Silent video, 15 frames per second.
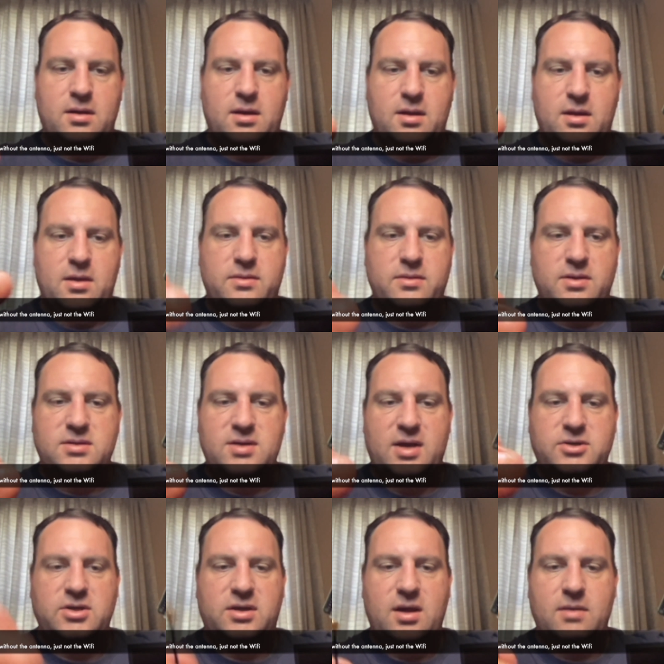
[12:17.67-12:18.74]
uh, this
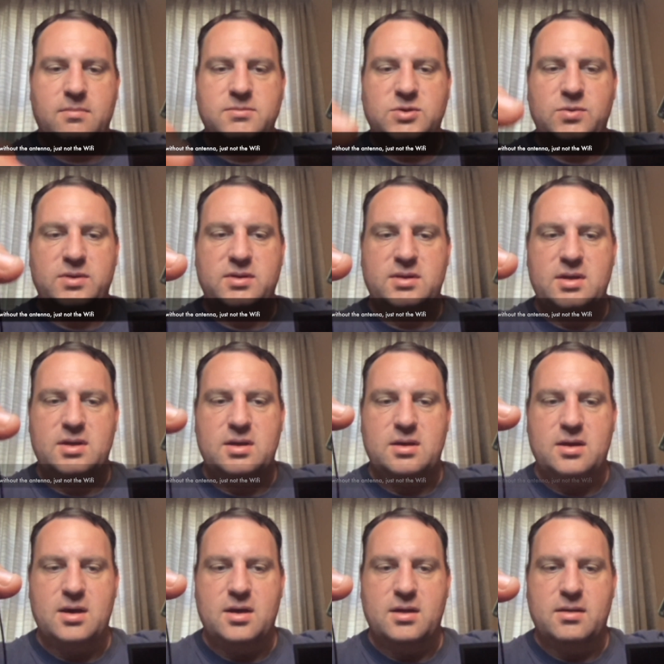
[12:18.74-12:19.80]
actually comes with
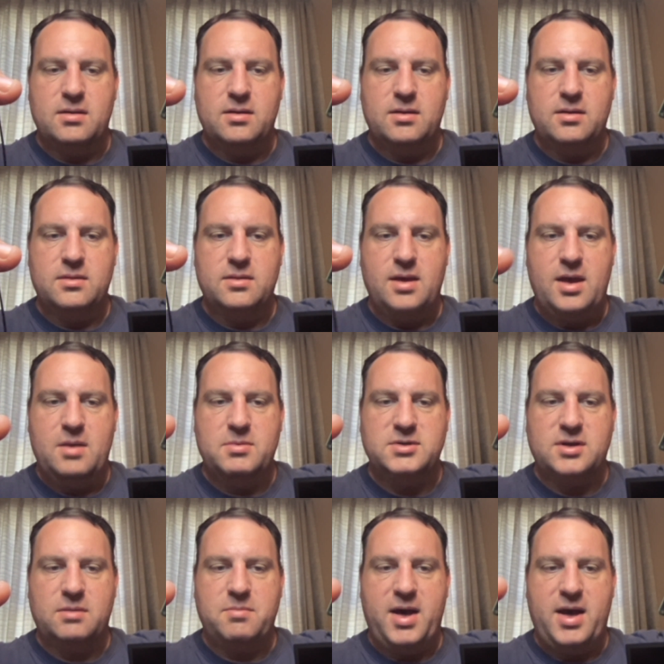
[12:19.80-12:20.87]
the, uh, the
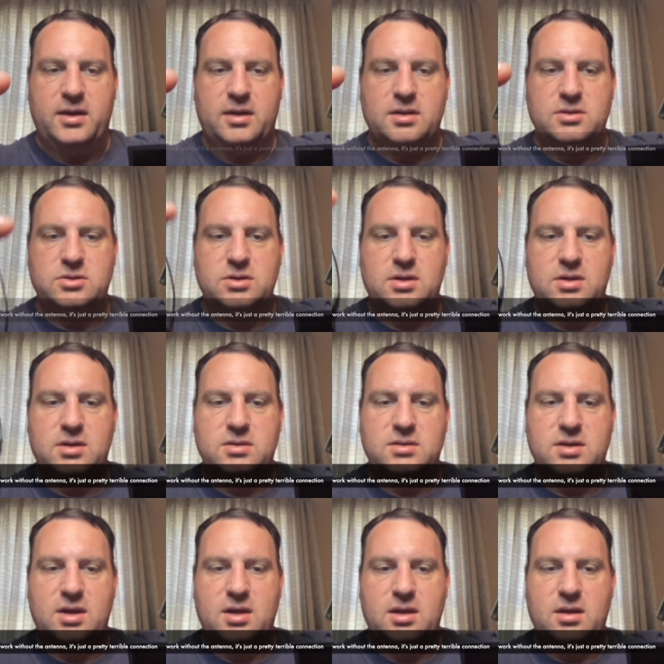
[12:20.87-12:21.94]
Amazon package. It is
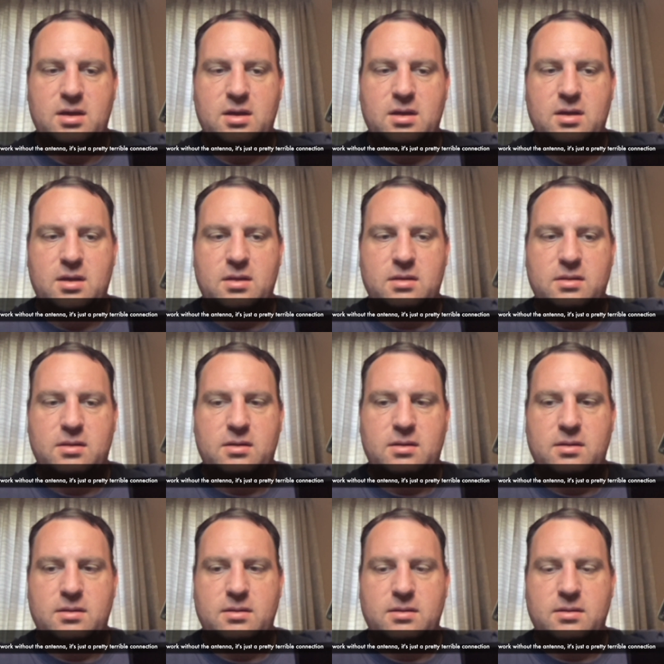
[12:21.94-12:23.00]
a
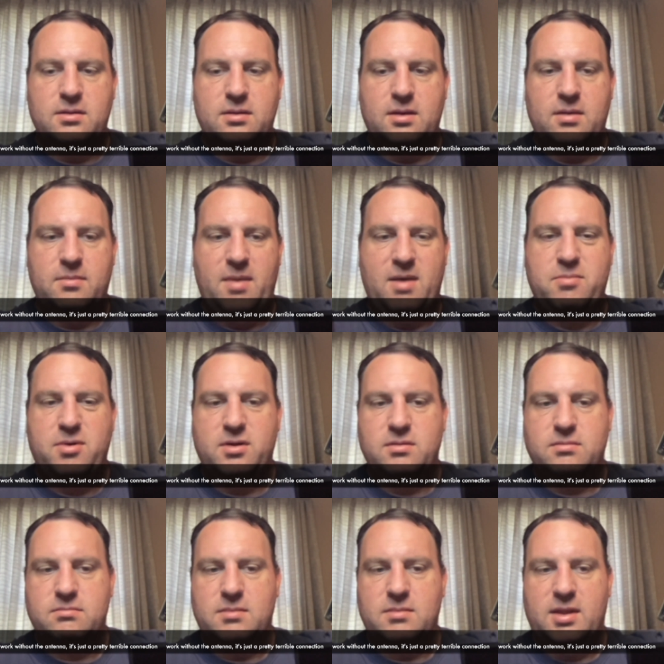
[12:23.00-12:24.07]
little, um, I put
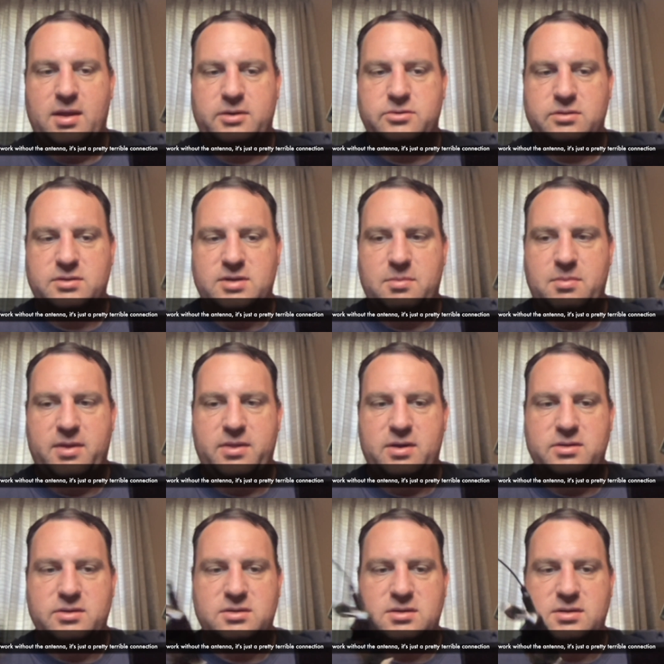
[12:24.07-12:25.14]
electrical tape on there
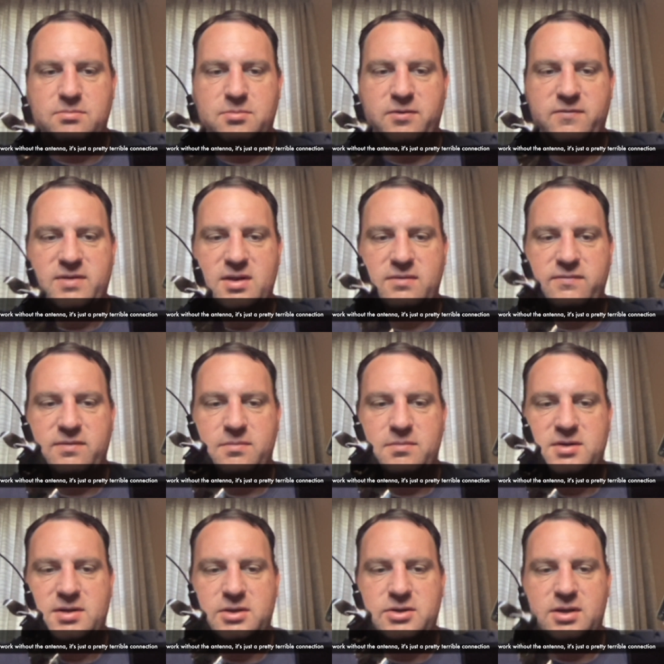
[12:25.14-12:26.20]
just to prevent it from
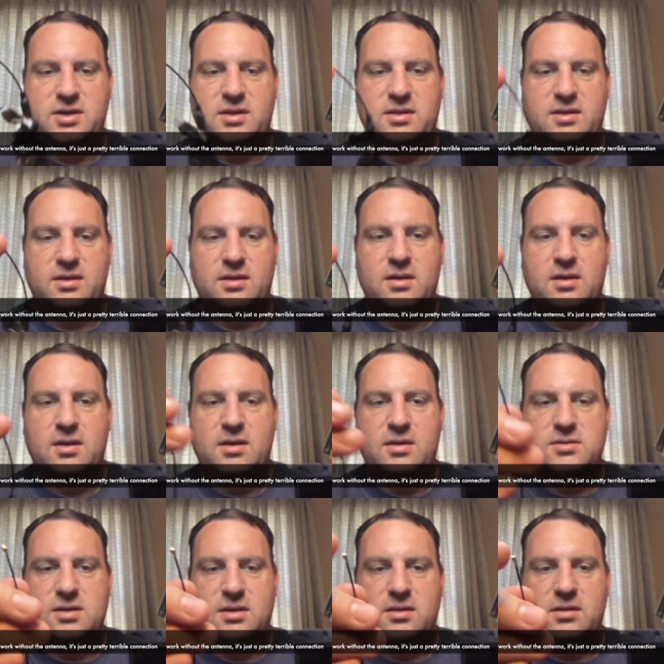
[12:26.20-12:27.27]
touching anything.
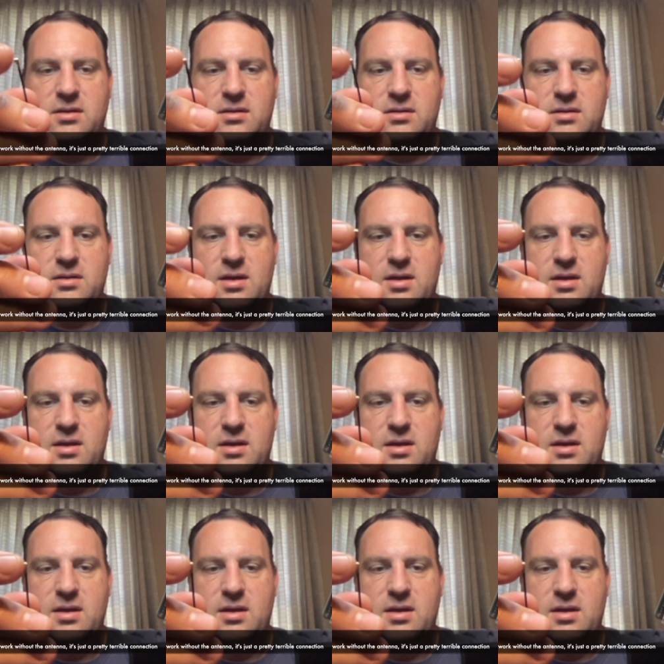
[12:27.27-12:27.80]
It's a little